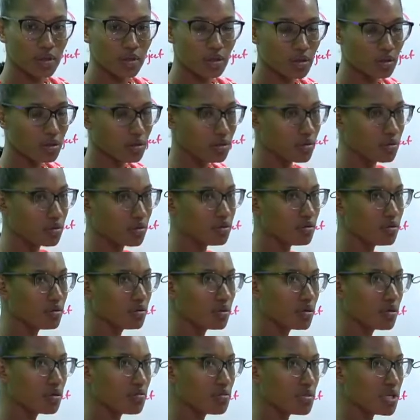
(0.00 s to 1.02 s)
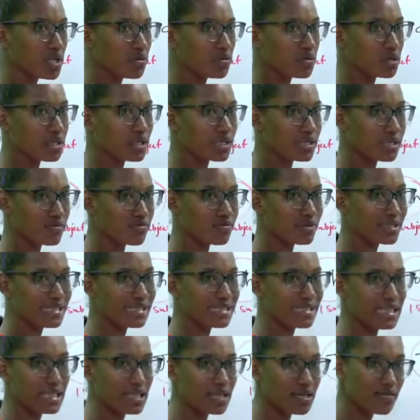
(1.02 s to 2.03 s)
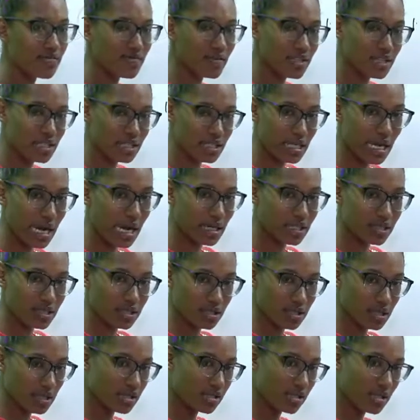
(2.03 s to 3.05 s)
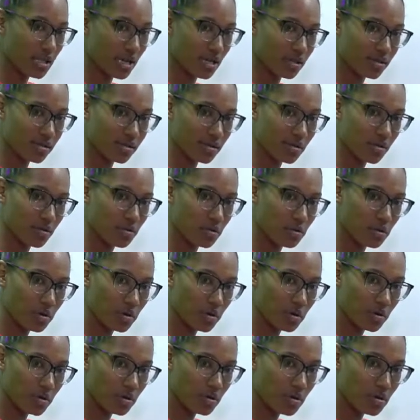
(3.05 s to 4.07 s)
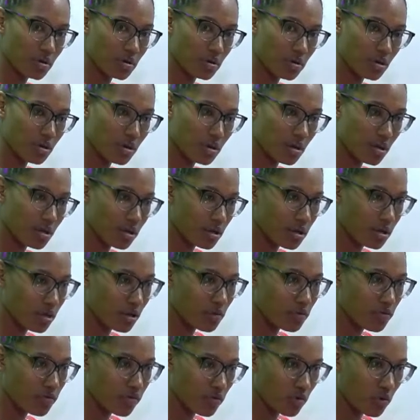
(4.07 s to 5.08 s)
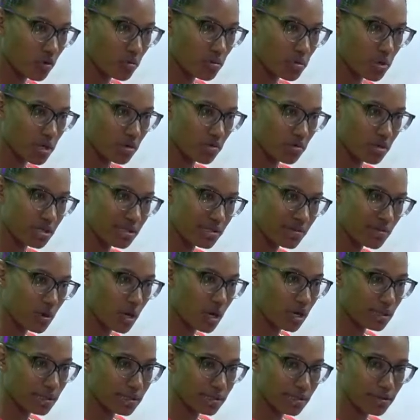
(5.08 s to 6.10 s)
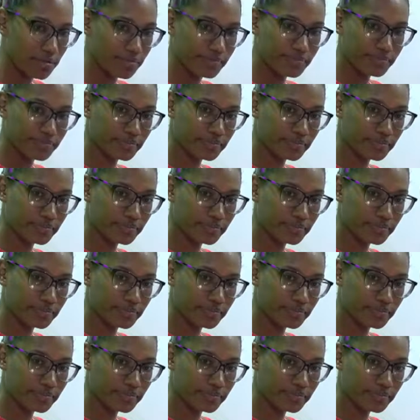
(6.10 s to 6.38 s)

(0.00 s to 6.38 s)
No, Mary is receiving the action, is not so. And therefore, Mary is what?